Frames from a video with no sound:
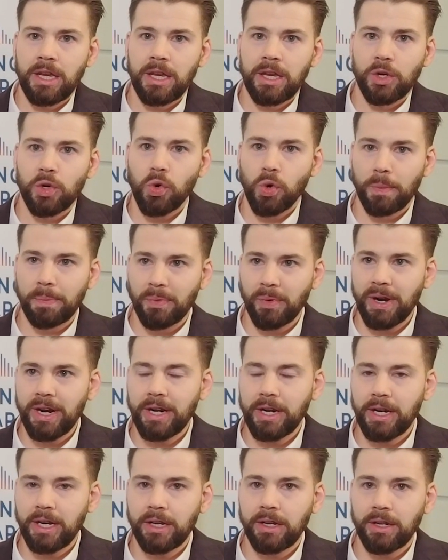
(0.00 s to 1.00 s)

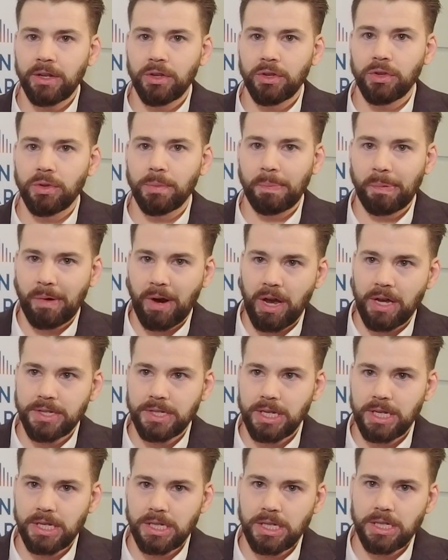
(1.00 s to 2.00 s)
Incorporating the
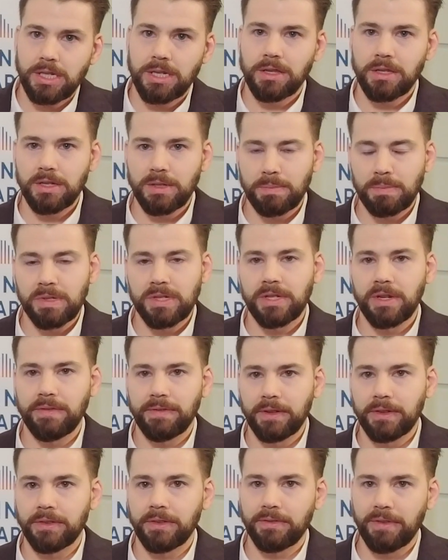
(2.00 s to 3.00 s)
processes and the
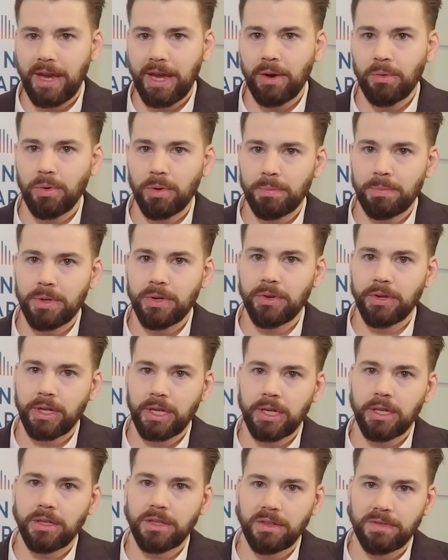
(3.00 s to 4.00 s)
specifics of how we're
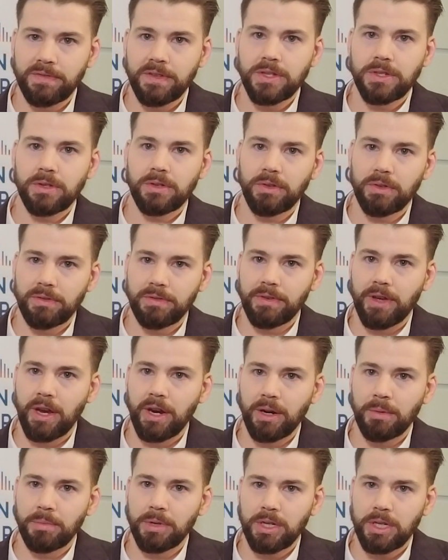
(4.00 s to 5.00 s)
building it in the physical
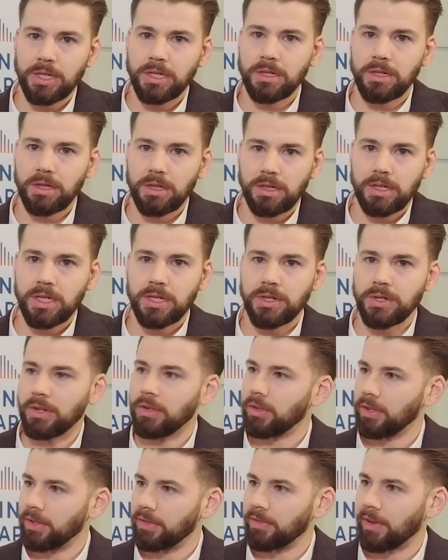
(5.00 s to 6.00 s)
environment into the
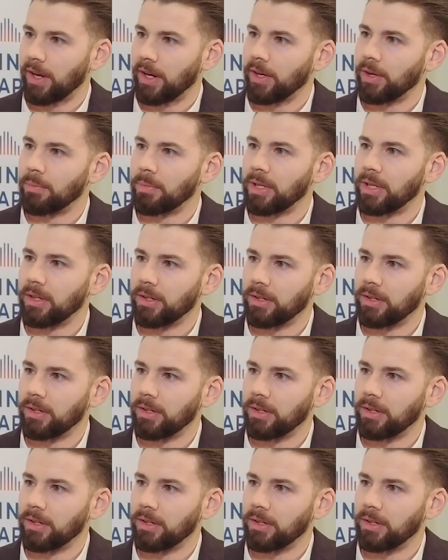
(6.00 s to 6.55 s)
digital environment,